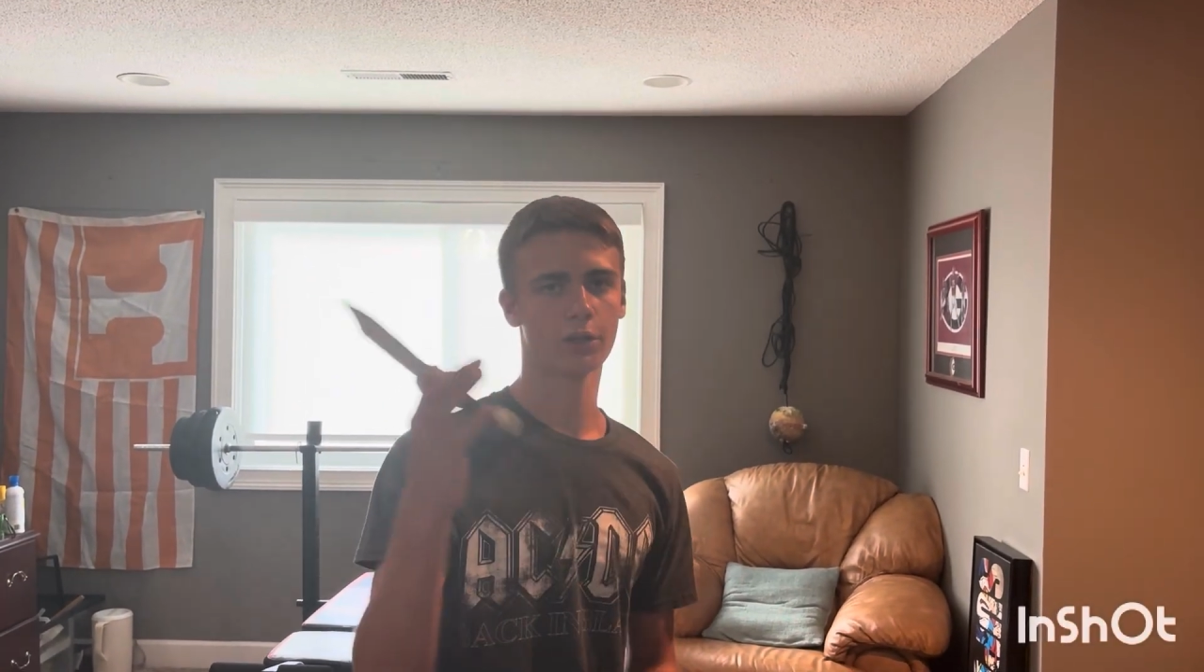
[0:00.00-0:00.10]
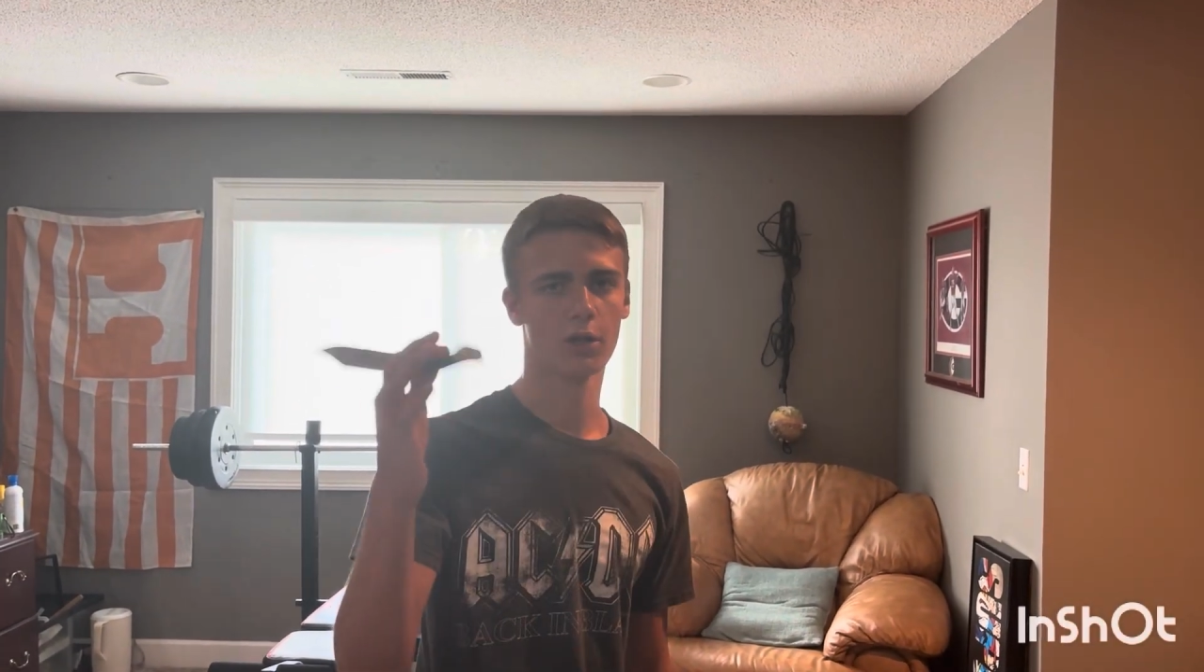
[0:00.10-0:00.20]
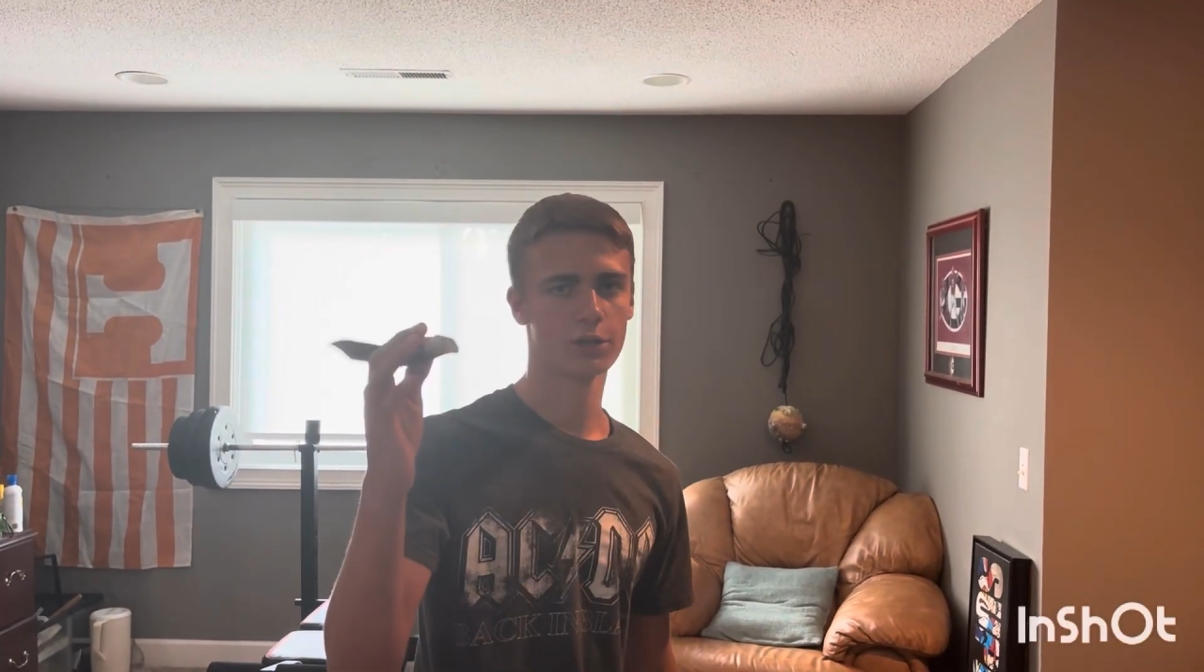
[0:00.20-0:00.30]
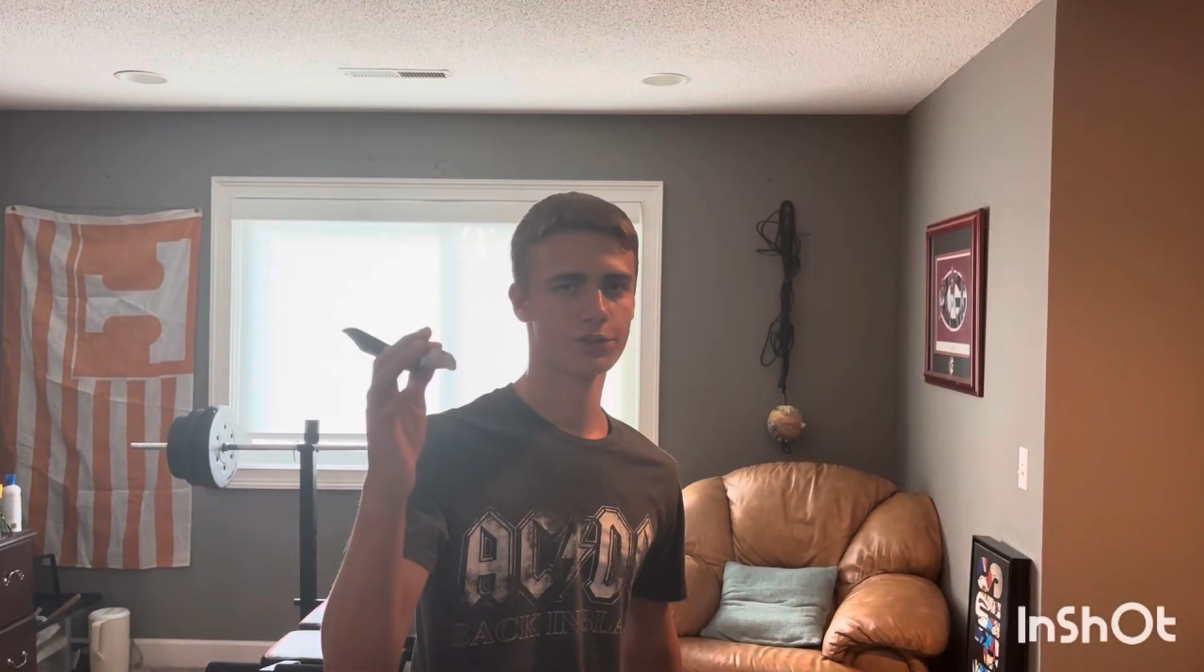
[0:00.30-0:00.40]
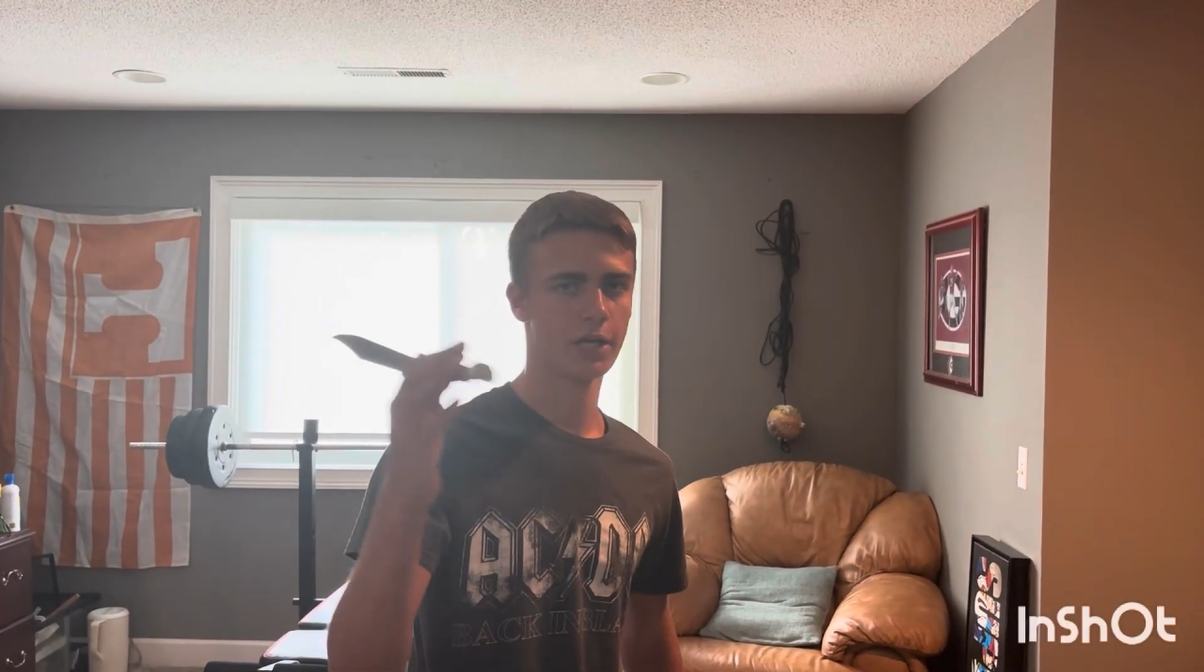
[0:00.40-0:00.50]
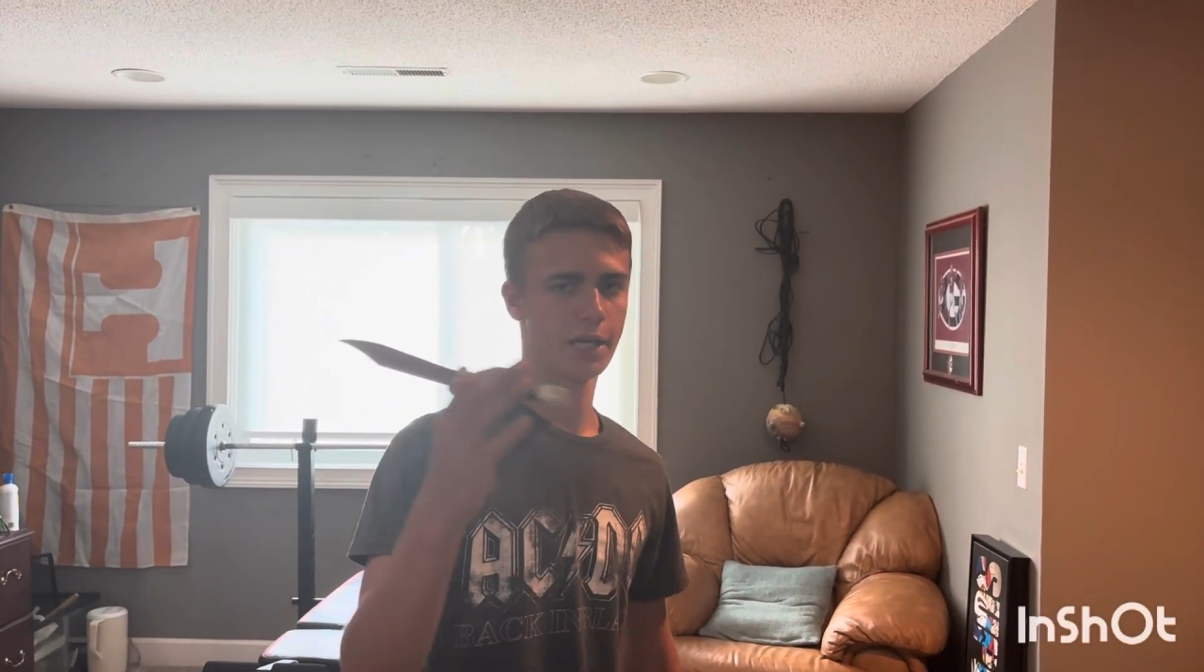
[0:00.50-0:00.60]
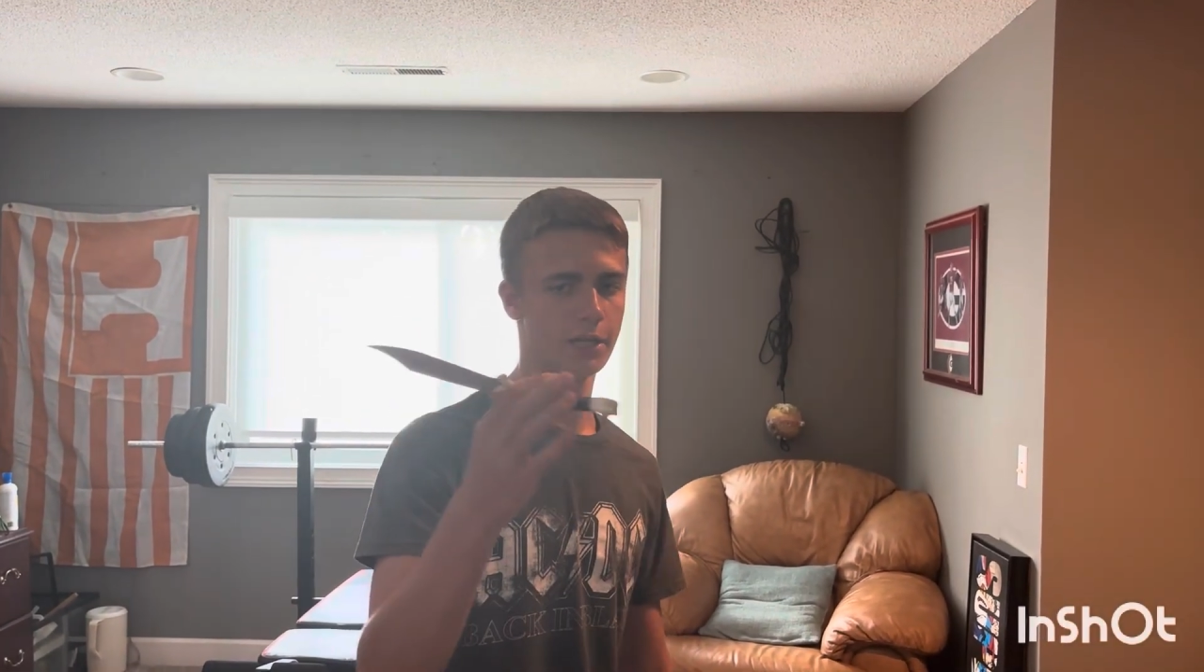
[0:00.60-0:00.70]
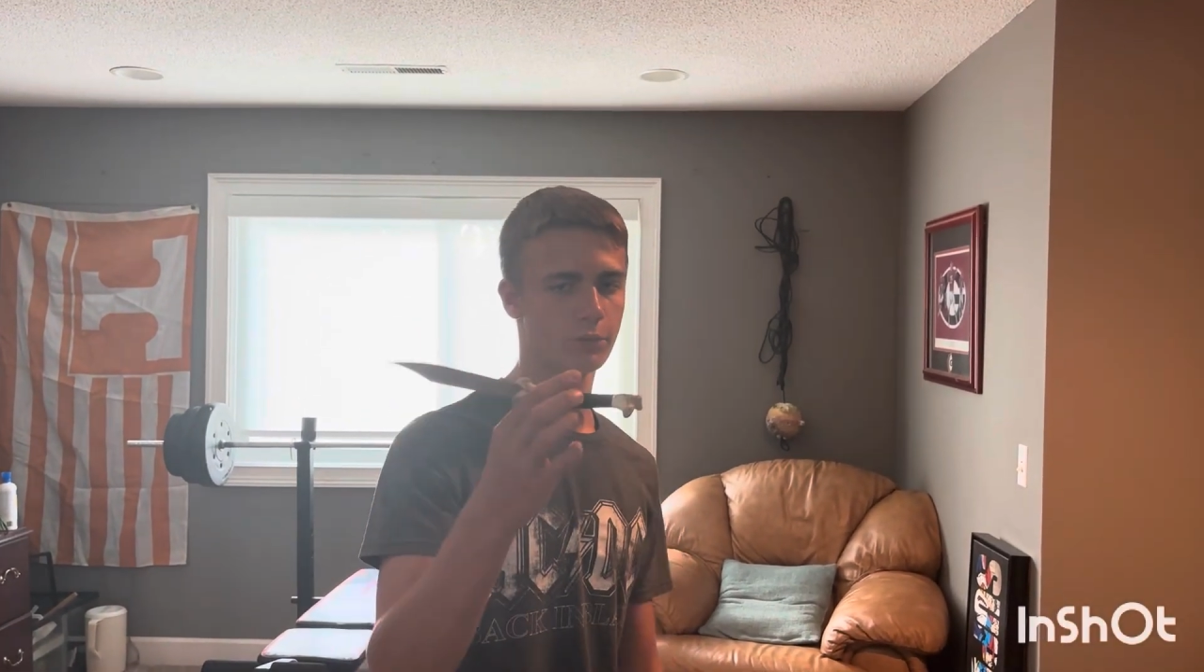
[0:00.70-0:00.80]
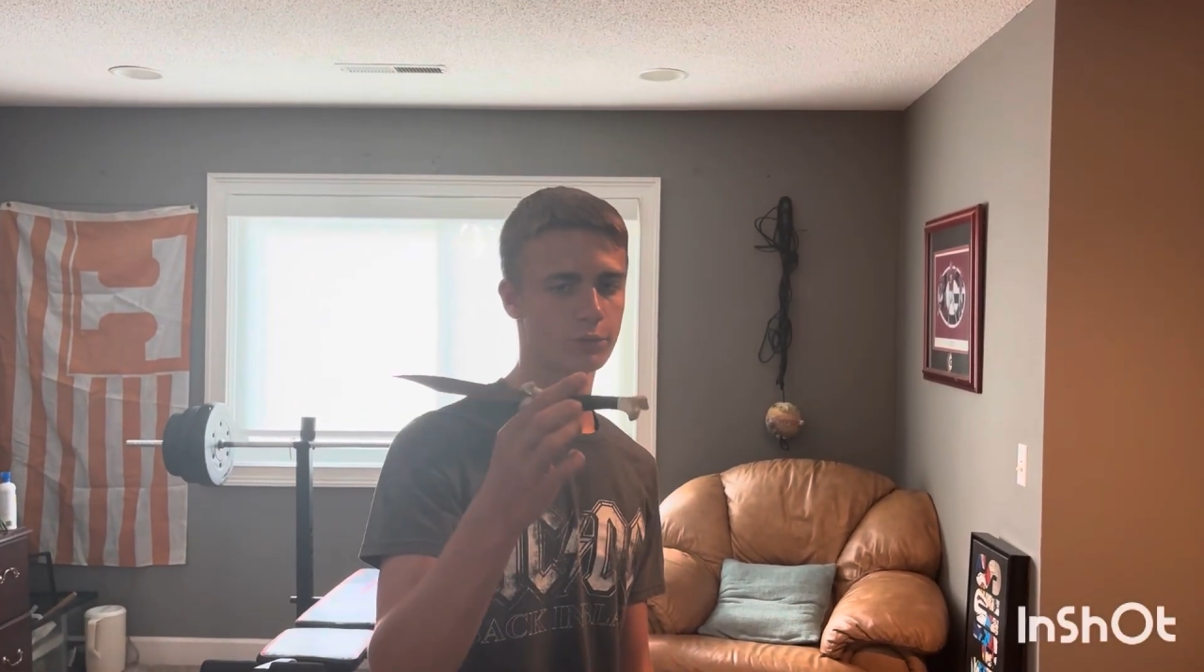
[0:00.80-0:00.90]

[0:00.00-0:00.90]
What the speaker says: cause the handle